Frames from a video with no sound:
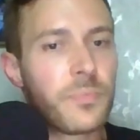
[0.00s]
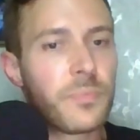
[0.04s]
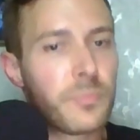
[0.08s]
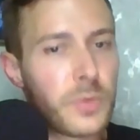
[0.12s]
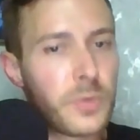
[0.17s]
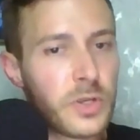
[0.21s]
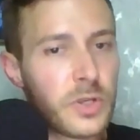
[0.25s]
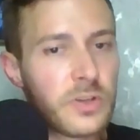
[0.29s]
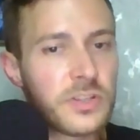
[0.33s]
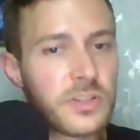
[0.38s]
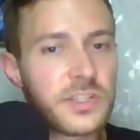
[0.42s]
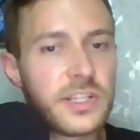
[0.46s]

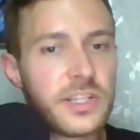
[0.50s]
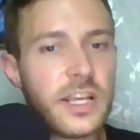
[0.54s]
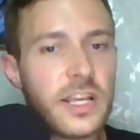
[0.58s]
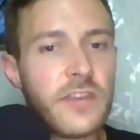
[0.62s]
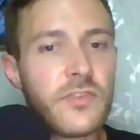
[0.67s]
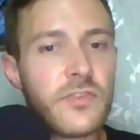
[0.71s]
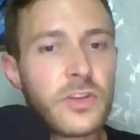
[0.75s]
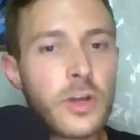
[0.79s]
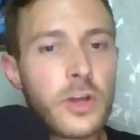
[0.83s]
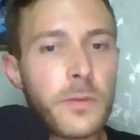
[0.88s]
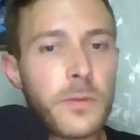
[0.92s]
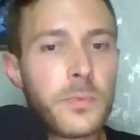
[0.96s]
Because
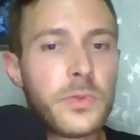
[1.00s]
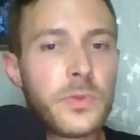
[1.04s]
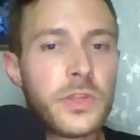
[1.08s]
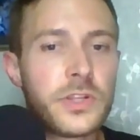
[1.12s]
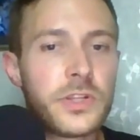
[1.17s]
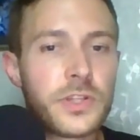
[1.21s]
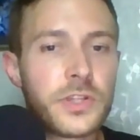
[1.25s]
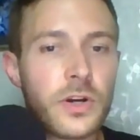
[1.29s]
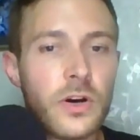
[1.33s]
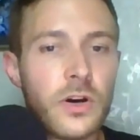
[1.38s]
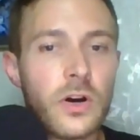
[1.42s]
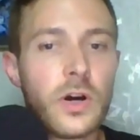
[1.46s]
David opened the
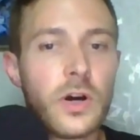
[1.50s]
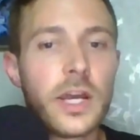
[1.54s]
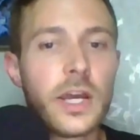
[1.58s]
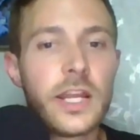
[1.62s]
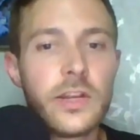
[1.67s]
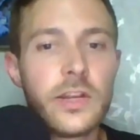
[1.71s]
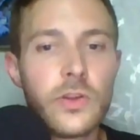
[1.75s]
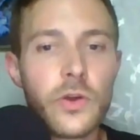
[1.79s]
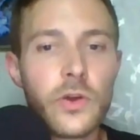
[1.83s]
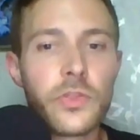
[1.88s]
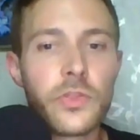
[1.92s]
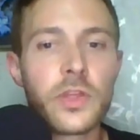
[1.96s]
door
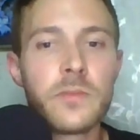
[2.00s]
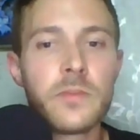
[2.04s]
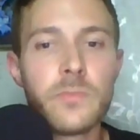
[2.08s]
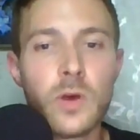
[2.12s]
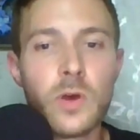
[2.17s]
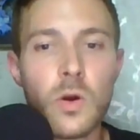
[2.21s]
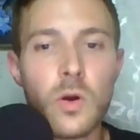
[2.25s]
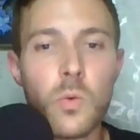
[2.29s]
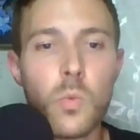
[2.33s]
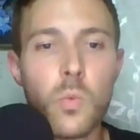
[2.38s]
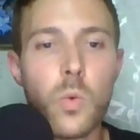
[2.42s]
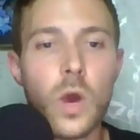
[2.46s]
in nothing
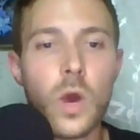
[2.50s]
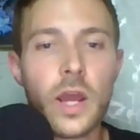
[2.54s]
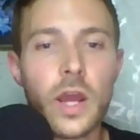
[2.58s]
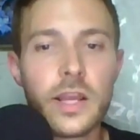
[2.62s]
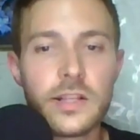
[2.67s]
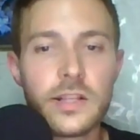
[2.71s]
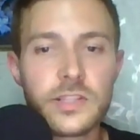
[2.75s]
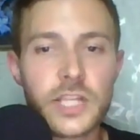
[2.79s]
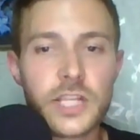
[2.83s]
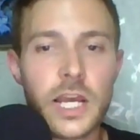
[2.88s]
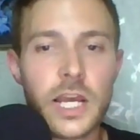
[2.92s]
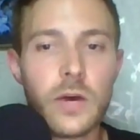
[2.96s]
but a
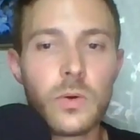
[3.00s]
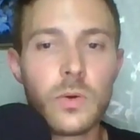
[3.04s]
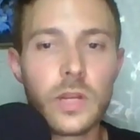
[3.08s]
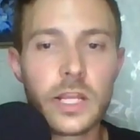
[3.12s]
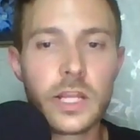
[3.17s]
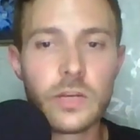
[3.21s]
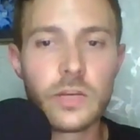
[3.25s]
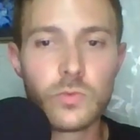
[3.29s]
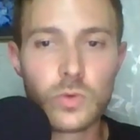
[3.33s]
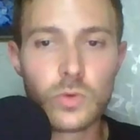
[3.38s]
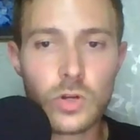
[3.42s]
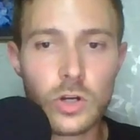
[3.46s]
white
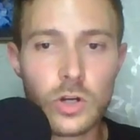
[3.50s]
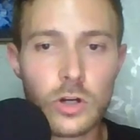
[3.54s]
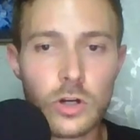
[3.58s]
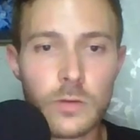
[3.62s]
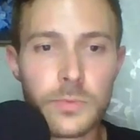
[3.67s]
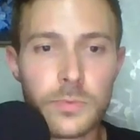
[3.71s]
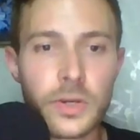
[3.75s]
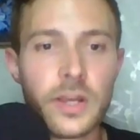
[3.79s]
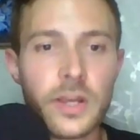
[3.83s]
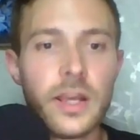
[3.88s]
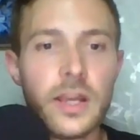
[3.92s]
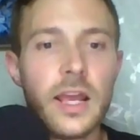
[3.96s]
toweling
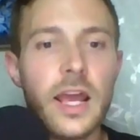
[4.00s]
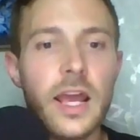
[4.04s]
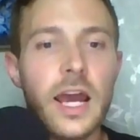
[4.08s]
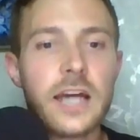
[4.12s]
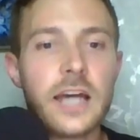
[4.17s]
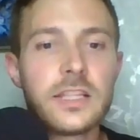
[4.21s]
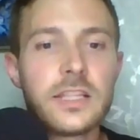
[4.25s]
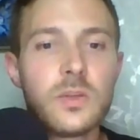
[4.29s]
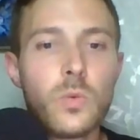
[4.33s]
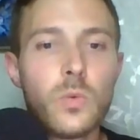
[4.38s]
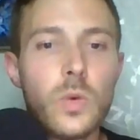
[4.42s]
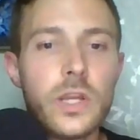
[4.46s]
robe,
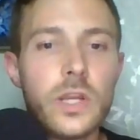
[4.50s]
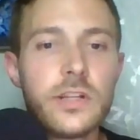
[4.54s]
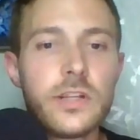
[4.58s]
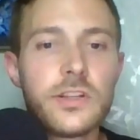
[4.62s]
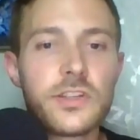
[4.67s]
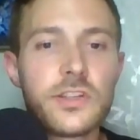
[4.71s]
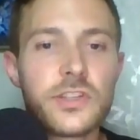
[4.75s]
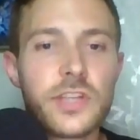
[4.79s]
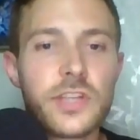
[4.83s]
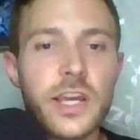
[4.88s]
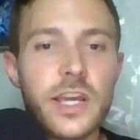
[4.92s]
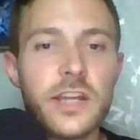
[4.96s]
and the
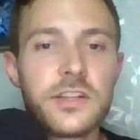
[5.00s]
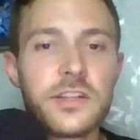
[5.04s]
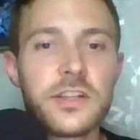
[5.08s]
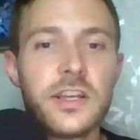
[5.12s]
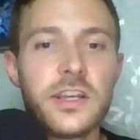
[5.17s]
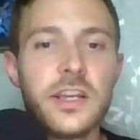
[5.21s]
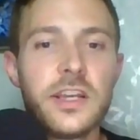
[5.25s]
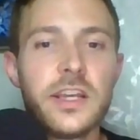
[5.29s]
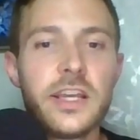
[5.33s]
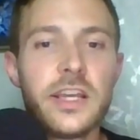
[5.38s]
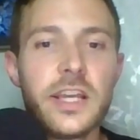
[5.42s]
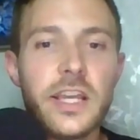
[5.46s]
witness said
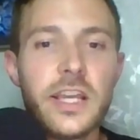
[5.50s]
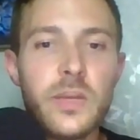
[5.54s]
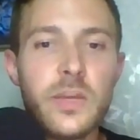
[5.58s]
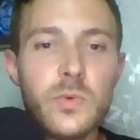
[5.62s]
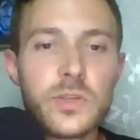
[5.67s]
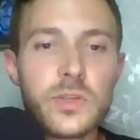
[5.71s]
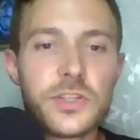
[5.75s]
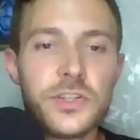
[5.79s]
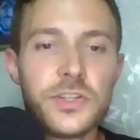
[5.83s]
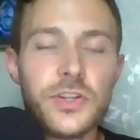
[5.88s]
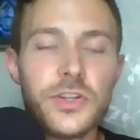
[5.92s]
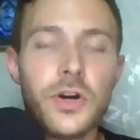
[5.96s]
he
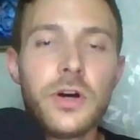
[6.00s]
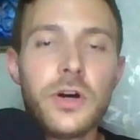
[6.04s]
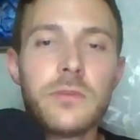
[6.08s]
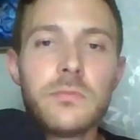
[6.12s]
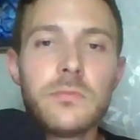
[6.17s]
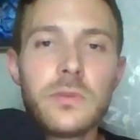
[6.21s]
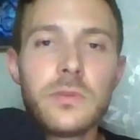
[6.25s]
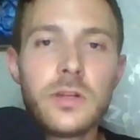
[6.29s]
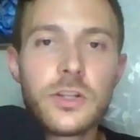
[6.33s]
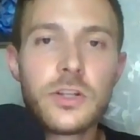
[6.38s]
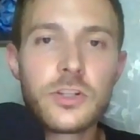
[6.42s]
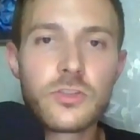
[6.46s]
was not
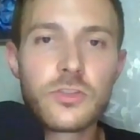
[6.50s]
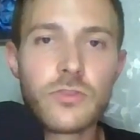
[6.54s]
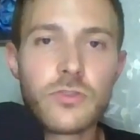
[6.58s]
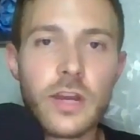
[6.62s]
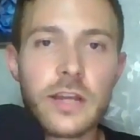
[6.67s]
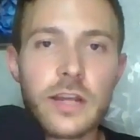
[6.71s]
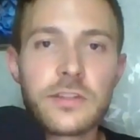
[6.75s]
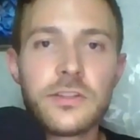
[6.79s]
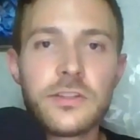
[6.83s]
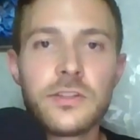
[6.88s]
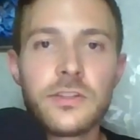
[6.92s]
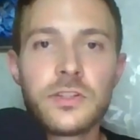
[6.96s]

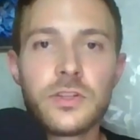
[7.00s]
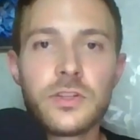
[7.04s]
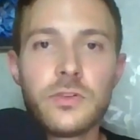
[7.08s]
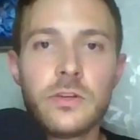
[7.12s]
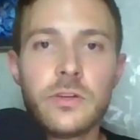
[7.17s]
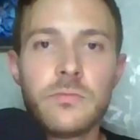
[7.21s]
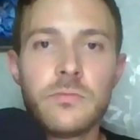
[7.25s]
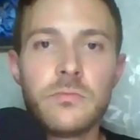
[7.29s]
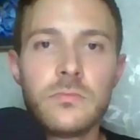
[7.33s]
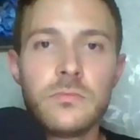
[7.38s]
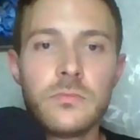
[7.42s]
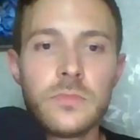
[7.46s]
attracted to
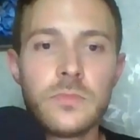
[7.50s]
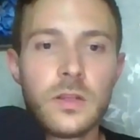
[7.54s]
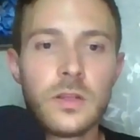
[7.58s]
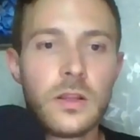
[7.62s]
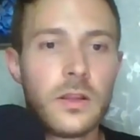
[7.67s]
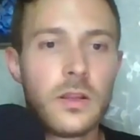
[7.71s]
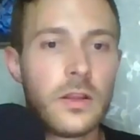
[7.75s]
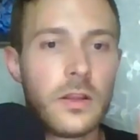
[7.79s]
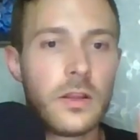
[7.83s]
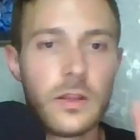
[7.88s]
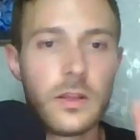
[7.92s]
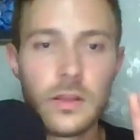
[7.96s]
him.
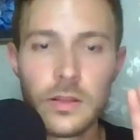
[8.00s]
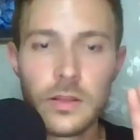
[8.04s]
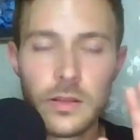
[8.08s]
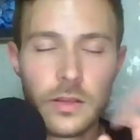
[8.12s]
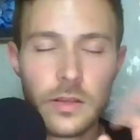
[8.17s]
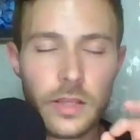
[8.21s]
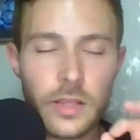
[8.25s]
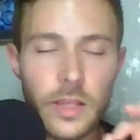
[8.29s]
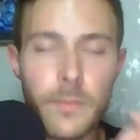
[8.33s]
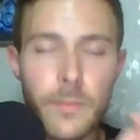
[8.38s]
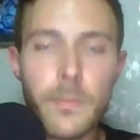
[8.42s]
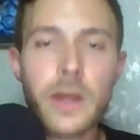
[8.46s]

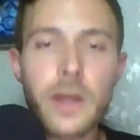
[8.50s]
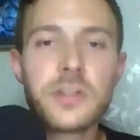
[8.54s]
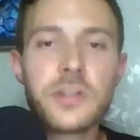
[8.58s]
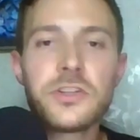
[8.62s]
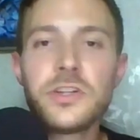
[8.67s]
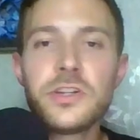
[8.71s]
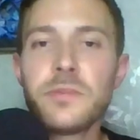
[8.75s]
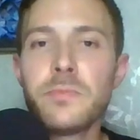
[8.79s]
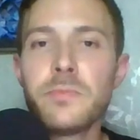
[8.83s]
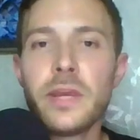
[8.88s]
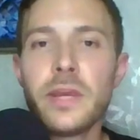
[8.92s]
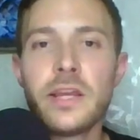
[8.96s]

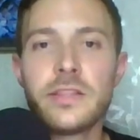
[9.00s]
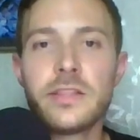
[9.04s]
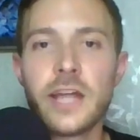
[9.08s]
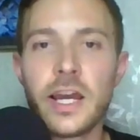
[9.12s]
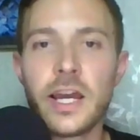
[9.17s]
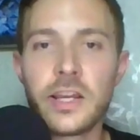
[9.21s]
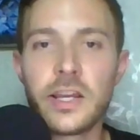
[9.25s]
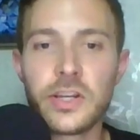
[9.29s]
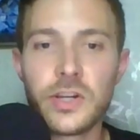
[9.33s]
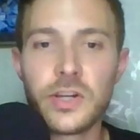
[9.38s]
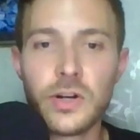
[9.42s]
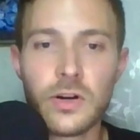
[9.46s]
Imagine admitting
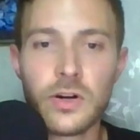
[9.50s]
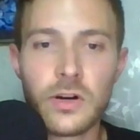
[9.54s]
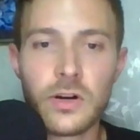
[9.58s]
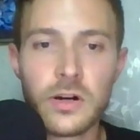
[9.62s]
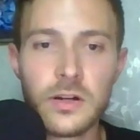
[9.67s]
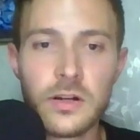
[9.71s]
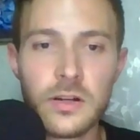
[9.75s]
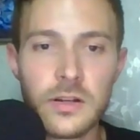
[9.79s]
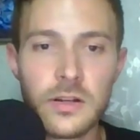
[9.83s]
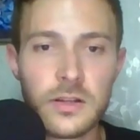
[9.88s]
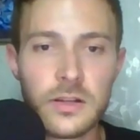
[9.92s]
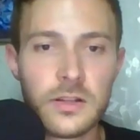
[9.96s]
that in
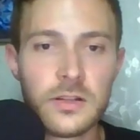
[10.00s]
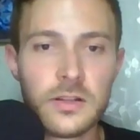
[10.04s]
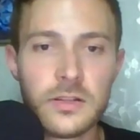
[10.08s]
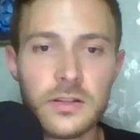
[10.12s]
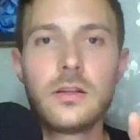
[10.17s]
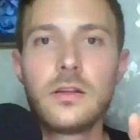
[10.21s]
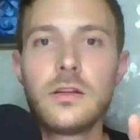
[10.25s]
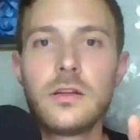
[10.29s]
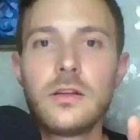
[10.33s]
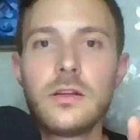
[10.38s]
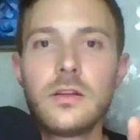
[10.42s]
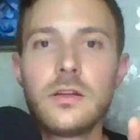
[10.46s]
court.
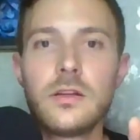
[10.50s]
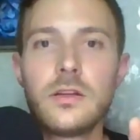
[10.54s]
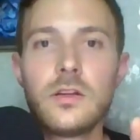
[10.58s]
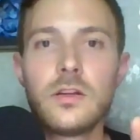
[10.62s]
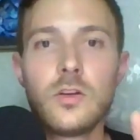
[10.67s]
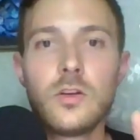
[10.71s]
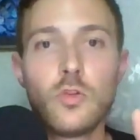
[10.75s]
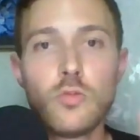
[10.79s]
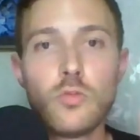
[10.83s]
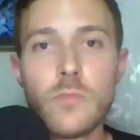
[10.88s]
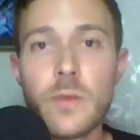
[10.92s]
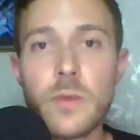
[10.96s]

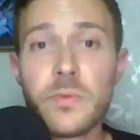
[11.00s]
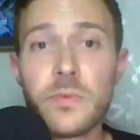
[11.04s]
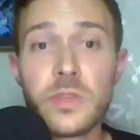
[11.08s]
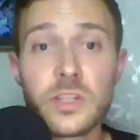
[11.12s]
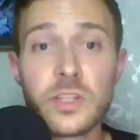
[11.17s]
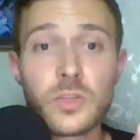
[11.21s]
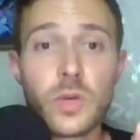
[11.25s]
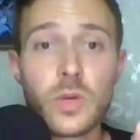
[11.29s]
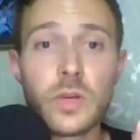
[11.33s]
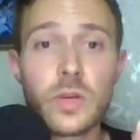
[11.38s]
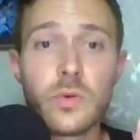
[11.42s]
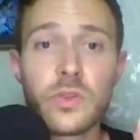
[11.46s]
Remember the
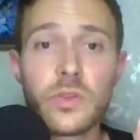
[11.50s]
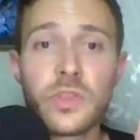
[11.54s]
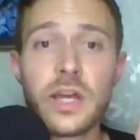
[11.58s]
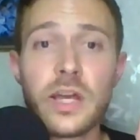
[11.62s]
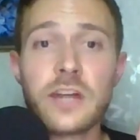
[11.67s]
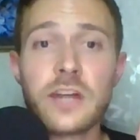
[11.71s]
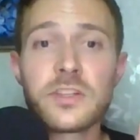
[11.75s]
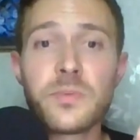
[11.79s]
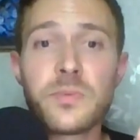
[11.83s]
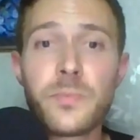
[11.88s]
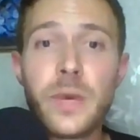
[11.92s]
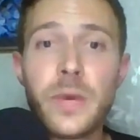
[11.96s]

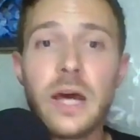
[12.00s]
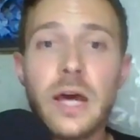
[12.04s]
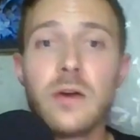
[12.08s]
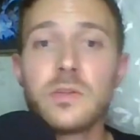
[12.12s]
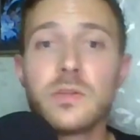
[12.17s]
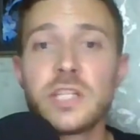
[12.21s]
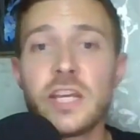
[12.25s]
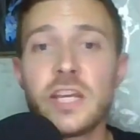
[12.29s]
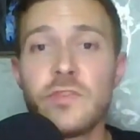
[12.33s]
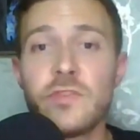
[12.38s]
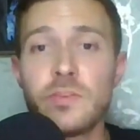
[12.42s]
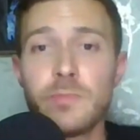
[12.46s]

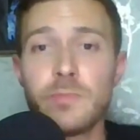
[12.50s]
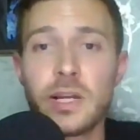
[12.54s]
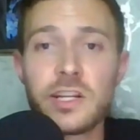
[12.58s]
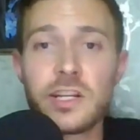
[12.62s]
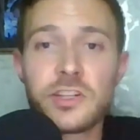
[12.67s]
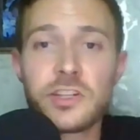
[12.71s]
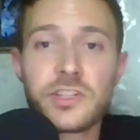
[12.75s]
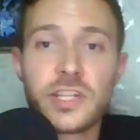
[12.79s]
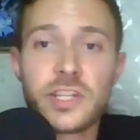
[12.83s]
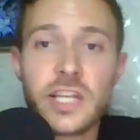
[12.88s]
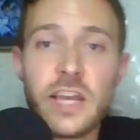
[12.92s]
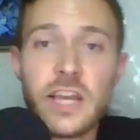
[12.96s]
£21,000 David
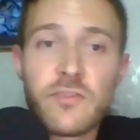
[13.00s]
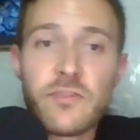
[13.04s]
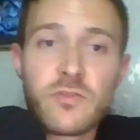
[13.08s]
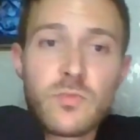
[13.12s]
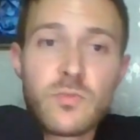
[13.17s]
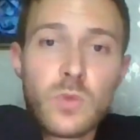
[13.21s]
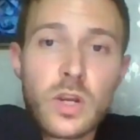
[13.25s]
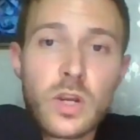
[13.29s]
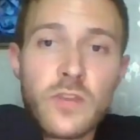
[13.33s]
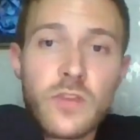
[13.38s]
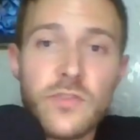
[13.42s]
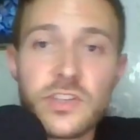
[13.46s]
managed to get
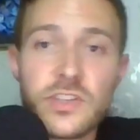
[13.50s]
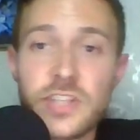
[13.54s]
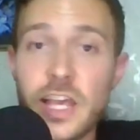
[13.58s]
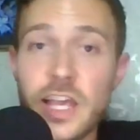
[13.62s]
from one of his